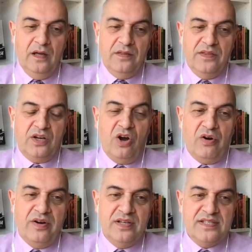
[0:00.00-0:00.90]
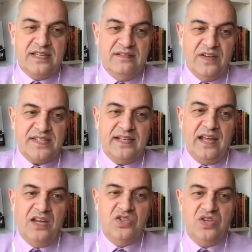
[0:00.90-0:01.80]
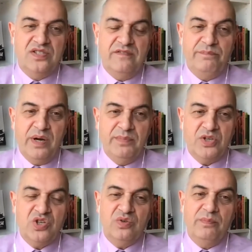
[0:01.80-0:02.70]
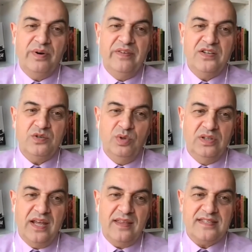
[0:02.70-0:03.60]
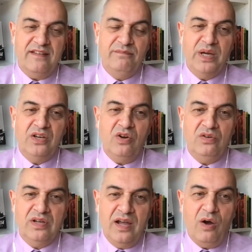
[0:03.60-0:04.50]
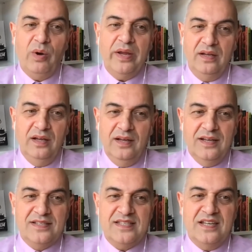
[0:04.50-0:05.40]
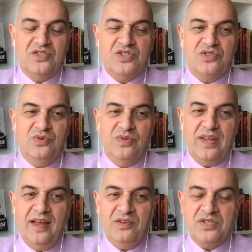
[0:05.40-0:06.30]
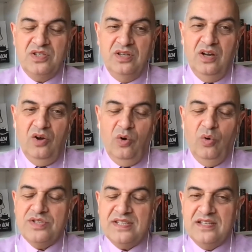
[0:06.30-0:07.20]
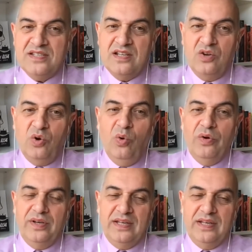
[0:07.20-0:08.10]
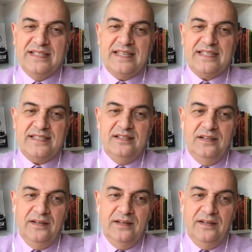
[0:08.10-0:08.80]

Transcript: The coroner's investigations of premature and preventable deaths have been ongoing since 2000 or since the court existed.